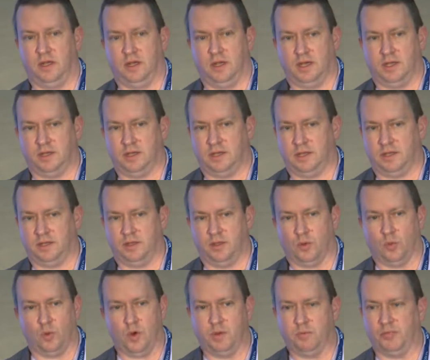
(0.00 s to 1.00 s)

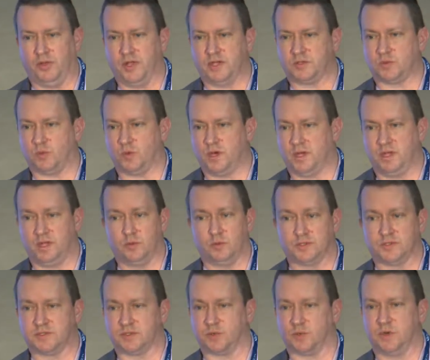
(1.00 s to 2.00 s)
the 1 + 1
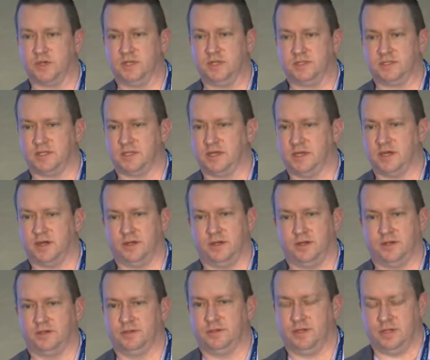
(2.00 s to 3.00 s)
= 3
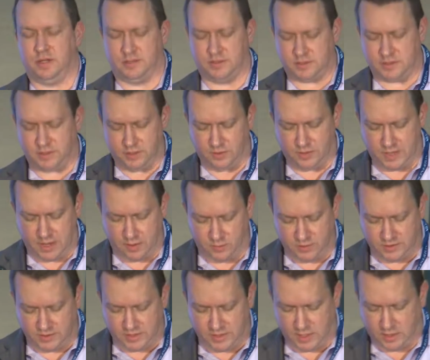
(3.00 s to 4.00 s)
scenario. And so that
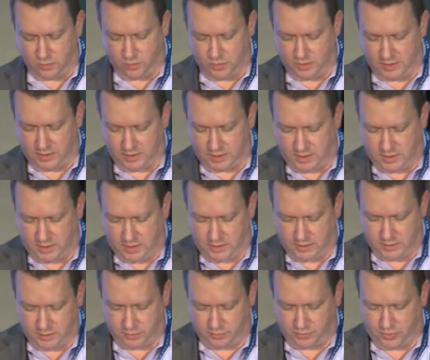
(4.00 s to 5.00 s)
was really key
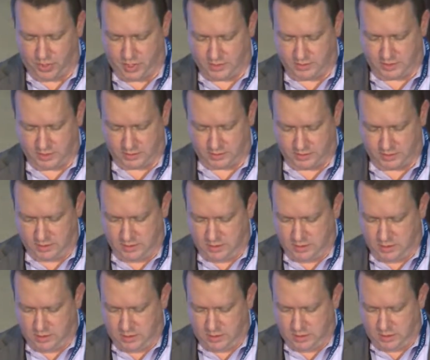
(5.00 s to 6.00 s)
to the project.
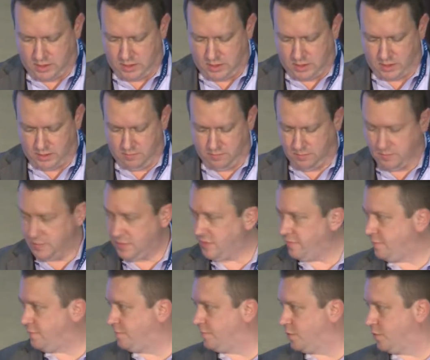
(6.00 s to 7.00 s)

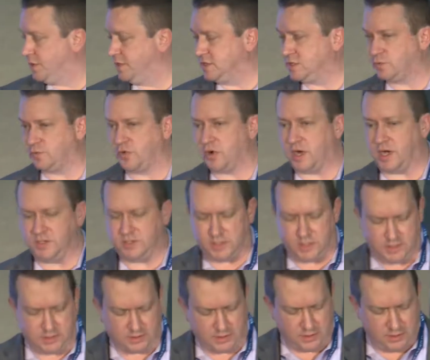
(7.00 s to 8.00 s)
For this
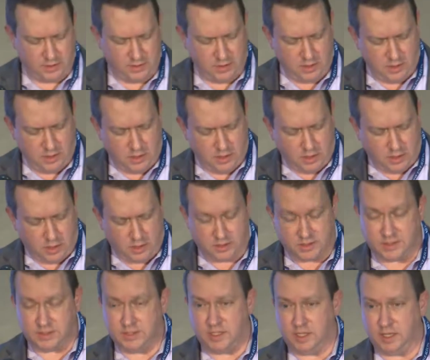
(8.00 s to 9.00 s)
project, our
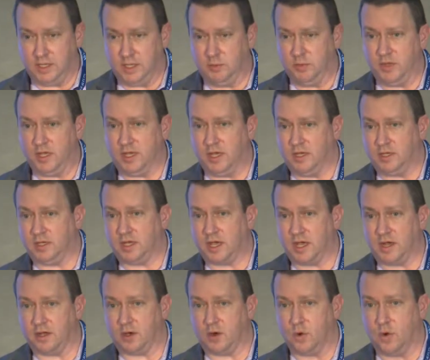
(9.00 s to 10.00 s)
team and
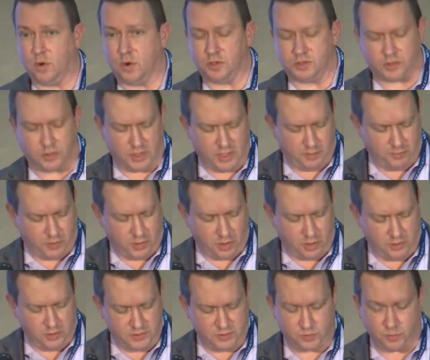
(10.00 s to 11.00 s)
kind of core trade
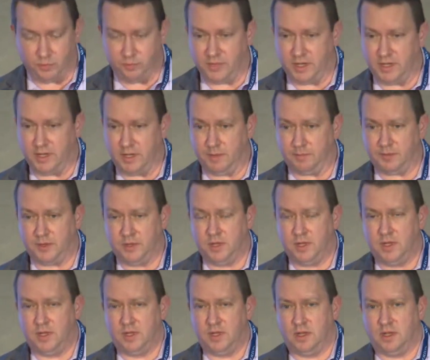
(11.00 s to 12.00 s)
partners were made up
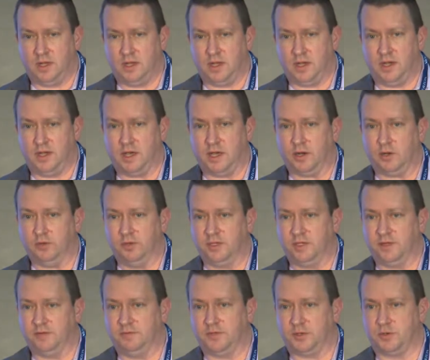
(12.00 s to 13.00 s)
not
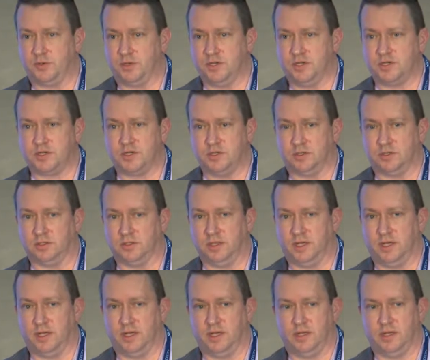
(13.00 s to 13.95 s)
only of the traditional